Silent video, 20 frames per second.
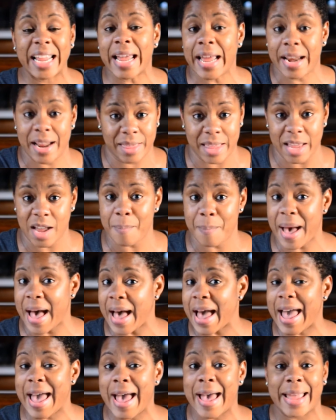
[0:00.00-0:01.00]
anything
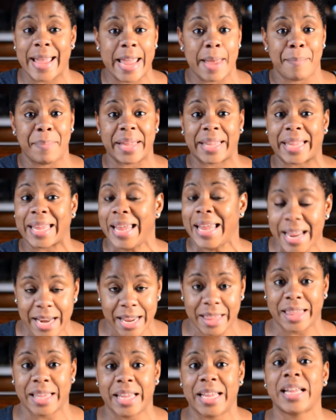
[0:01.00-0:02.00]
about iambic,
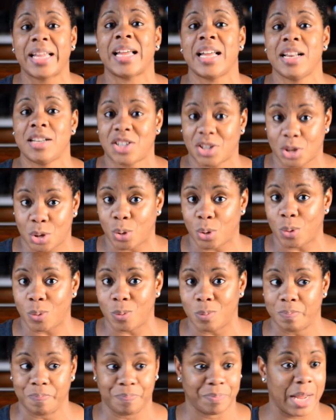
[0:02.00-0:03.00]
anything in school.
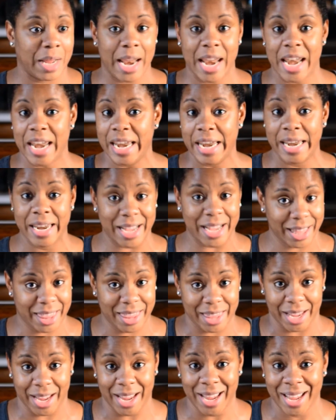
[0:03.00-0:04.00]

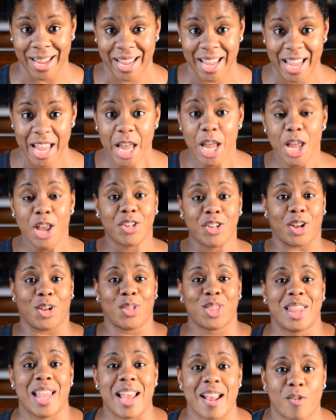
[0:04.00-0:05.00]
Nothing.
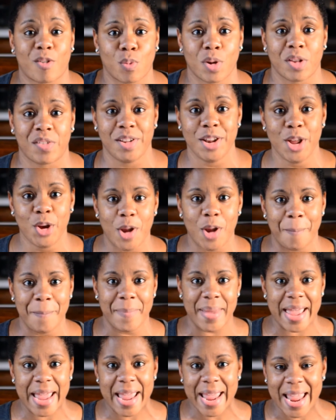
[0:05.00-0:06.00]
So this was new to
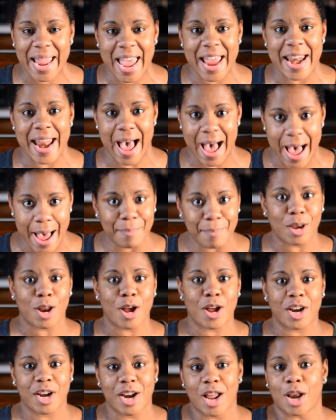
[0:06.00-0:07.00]
me, and I'm
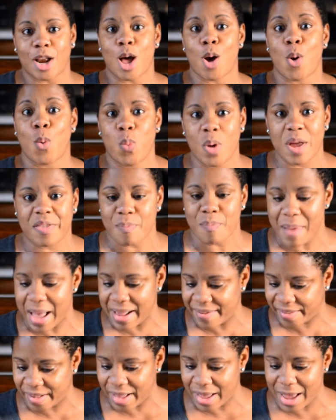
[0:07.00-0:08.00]
learning along with my
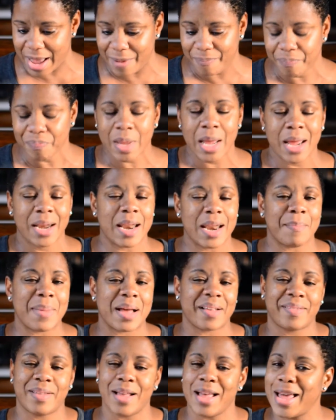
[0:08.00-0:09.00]
son. Now, my
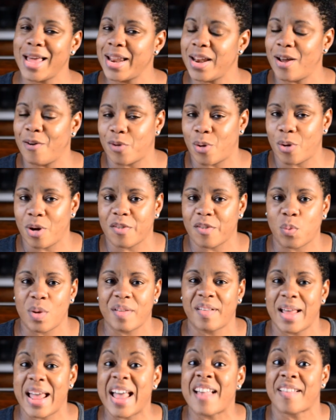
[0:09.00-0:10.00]
son, of course,
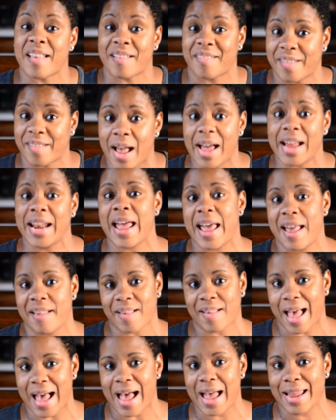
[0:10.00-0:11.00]
wasn't as excited as
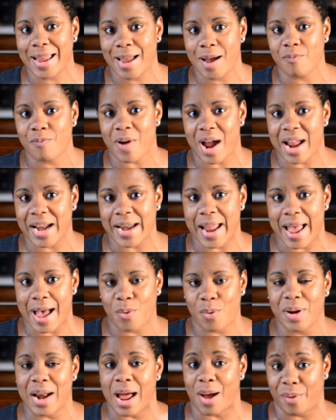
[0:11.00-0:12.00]
I am right now
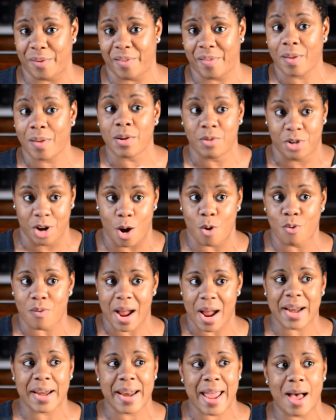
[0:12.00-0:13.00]
when I was,
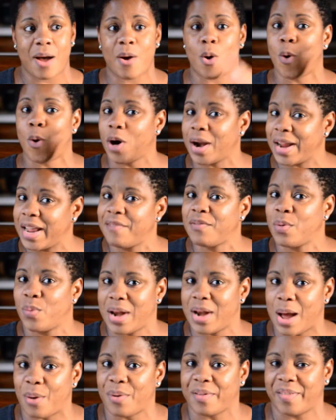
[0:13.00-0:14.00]
right now, or even when
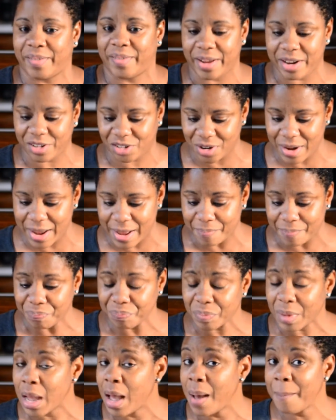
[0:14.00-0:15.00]
I was teaching it,
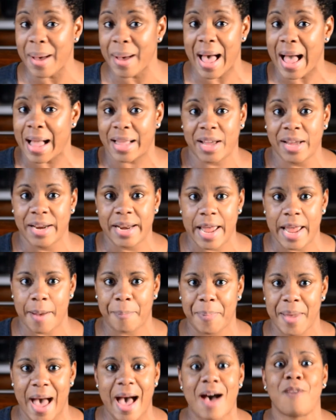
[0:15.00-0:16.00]
but I couldn't help
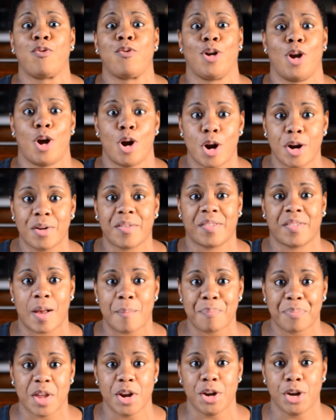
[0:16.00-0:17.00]
it. I've learned
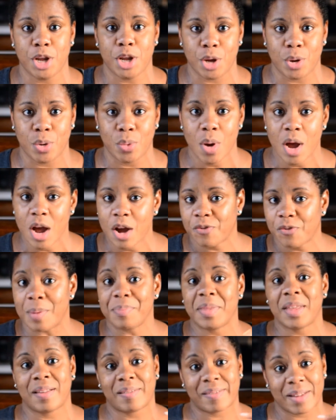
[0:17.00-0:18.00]
something new from
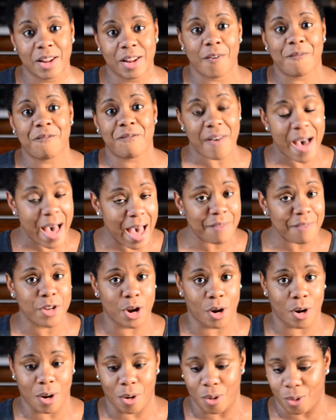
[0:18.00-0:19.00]
this little
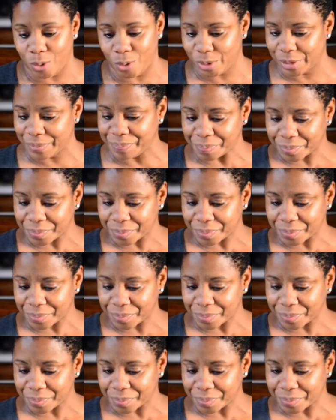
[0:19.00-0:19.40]
5-year-old.